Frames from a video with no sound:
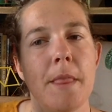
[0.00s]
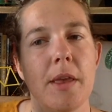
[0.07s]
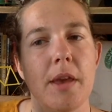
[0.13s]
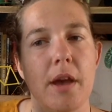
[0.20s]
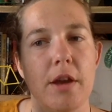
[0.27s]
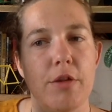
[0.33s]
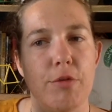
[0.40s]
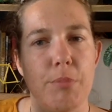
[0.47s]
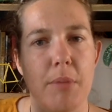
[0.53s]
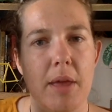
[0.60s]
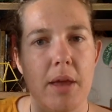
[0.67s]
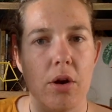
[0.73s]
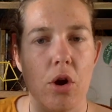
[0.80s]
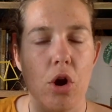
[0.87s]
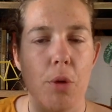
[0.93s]
kind of
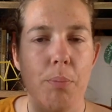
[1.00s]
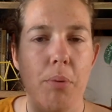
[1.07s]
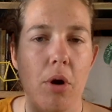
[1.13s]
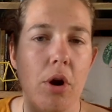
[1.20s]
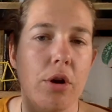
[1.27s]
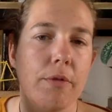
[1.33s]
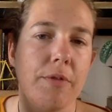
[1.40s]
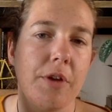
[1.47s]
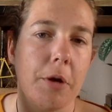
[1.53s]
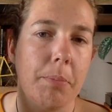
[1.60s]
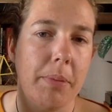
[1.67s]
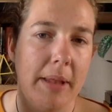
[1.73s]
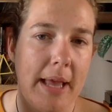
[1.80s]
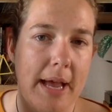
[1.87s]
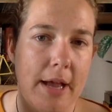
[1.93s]
make her part of their
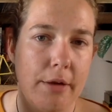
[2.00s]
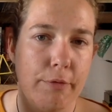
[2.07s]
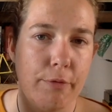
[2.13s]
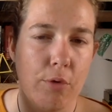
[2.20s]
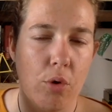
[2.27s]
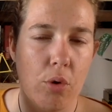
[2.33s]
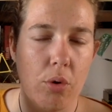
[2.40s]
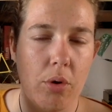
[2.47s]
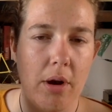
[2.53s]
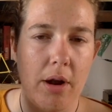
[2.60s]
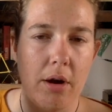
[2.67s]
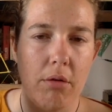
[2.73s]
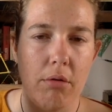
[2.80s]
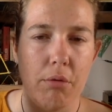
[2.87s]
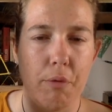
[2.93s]
plan for
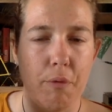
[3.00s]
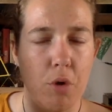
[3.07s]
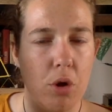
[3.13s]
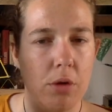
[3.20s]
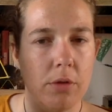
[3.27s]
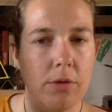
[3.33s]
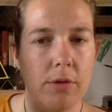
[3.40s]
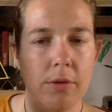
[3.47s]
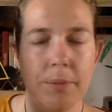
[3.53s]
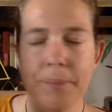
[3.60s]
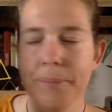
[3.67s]
a revolt.